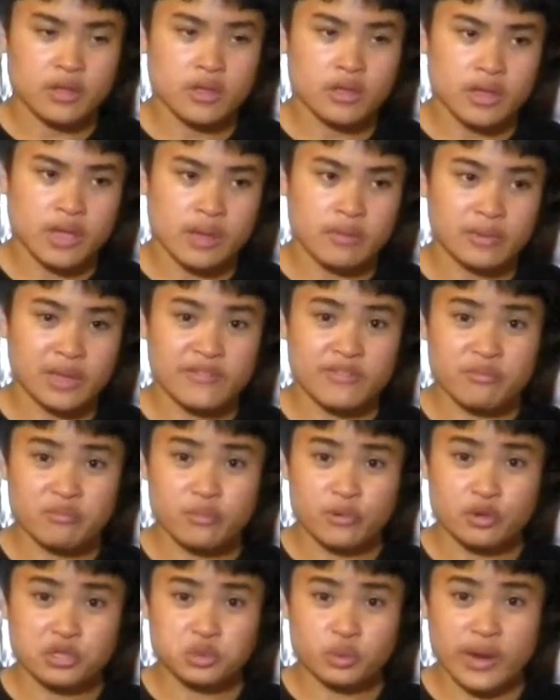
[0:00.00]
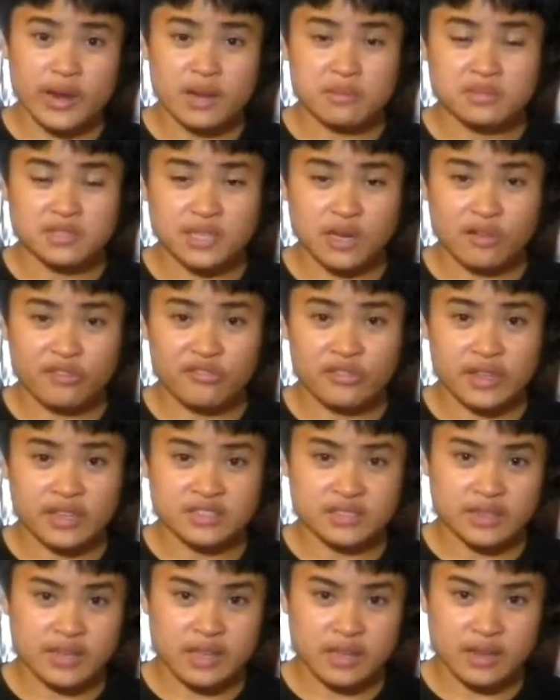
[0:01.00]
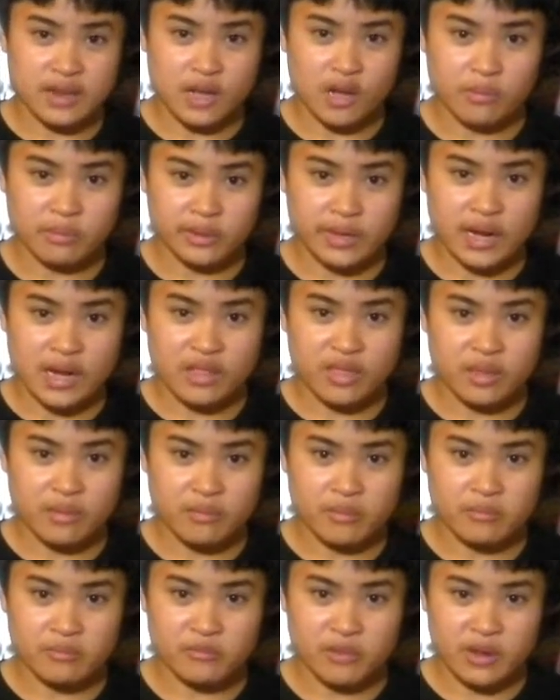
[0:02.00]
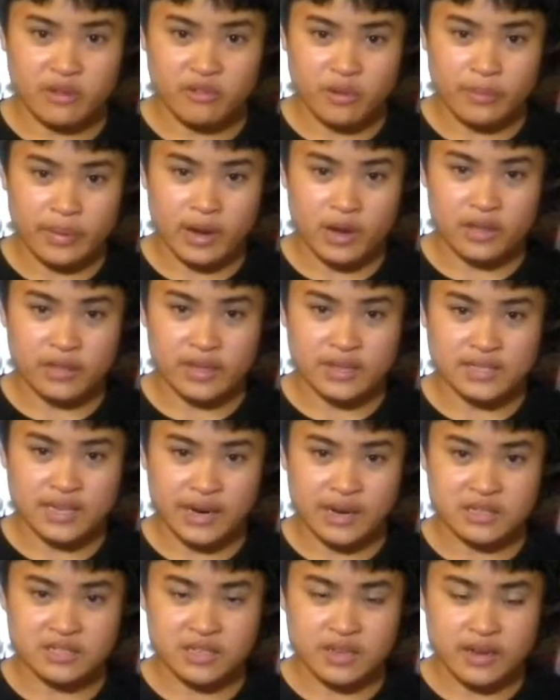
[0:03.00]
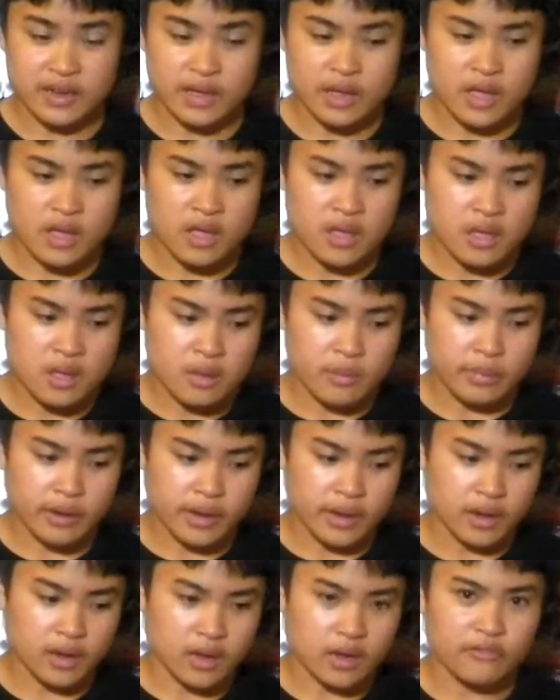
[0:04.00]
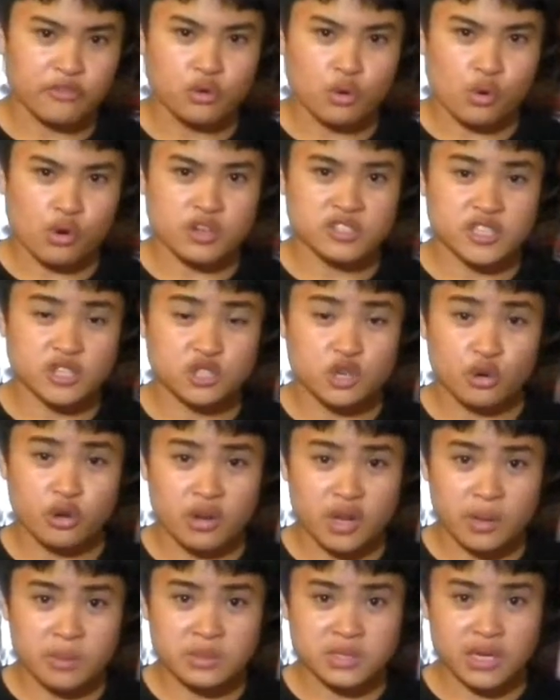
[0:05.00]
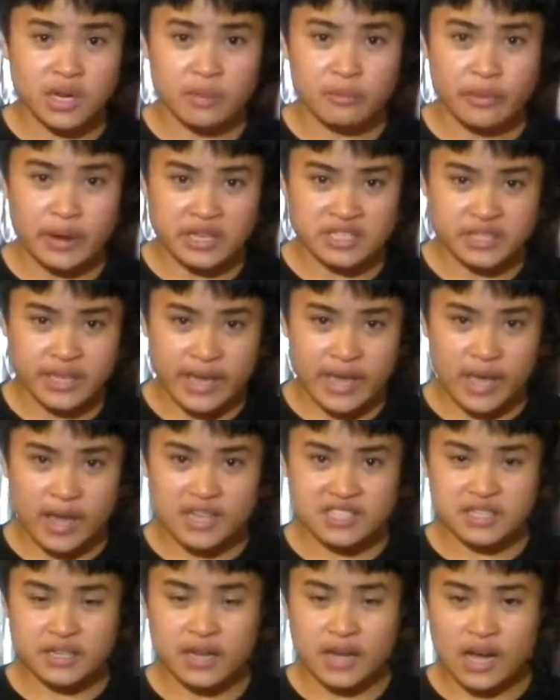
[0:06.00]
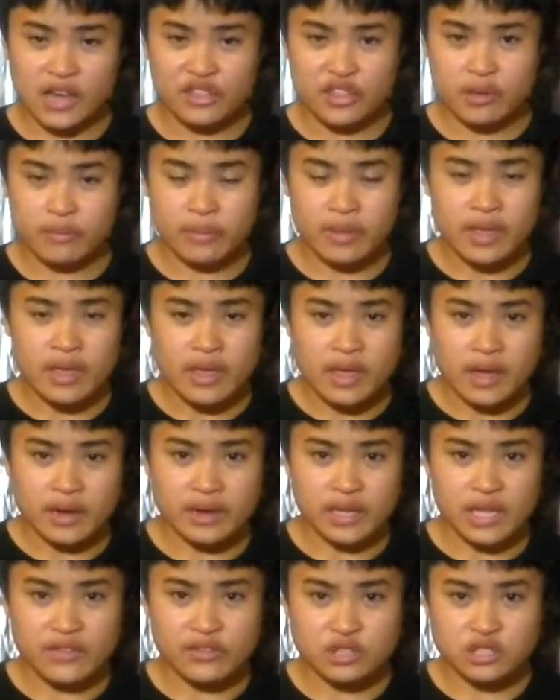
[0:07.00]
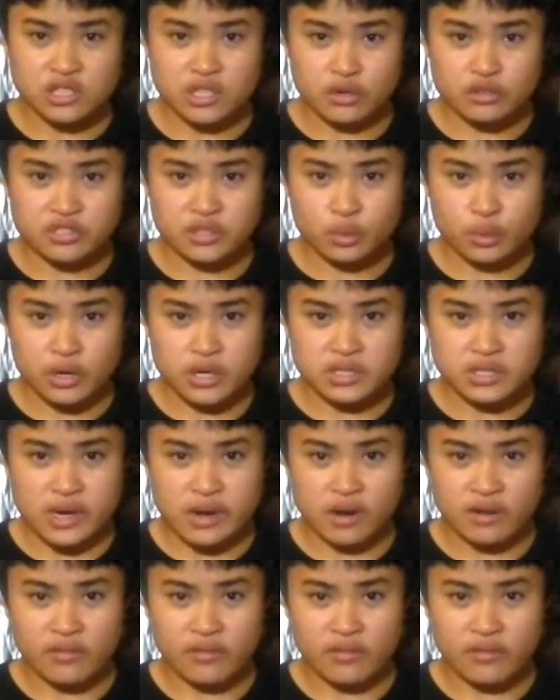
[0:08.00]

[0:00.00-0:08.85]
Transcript: And even Bruce Wayne himself thinks that he could help Gotham and repair the entire city. But, of course, the Joker comes on, brings chaos to Gotham, and even shows the worst out of